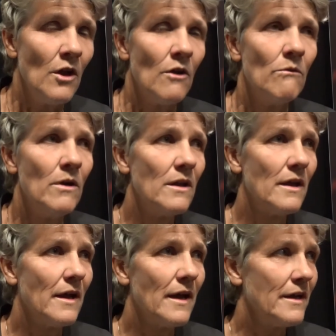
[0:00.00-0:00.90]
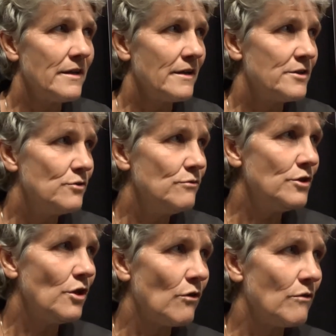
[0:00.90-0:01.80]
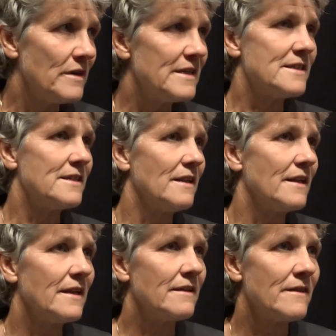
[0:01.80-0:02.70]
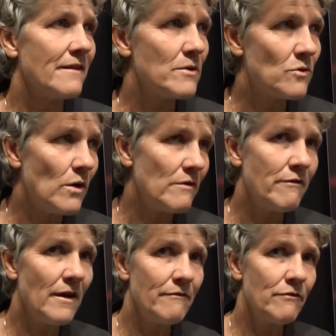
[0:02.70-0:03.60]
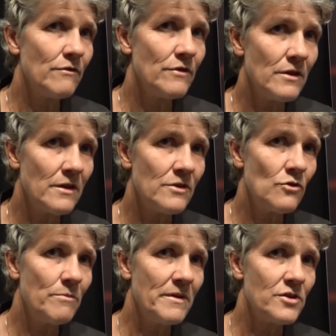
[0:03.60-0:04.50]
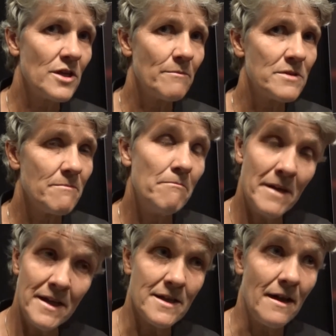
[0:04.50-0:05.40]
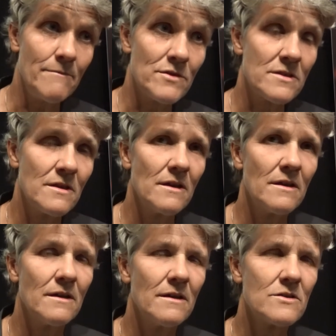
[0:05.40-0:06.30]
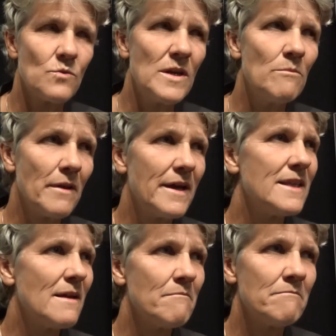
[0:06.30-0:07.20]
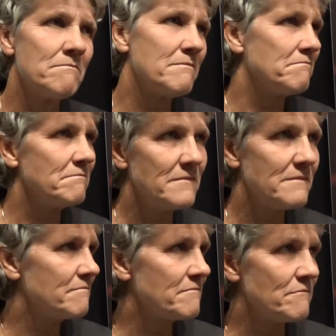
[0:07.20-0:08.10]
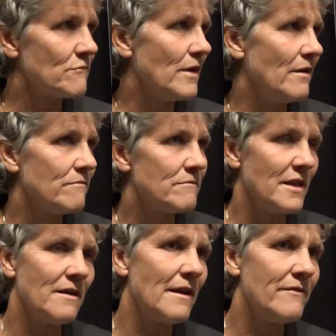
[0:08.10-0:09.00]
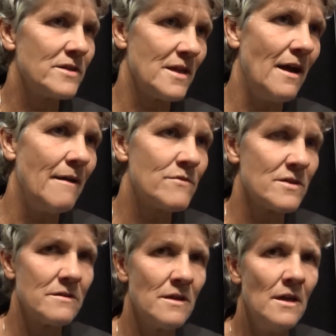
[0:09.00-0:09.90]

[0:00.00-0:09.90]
Well, I do know Italy. They were qualified for the European Championship many times. Sweden played them around 10, 11 times and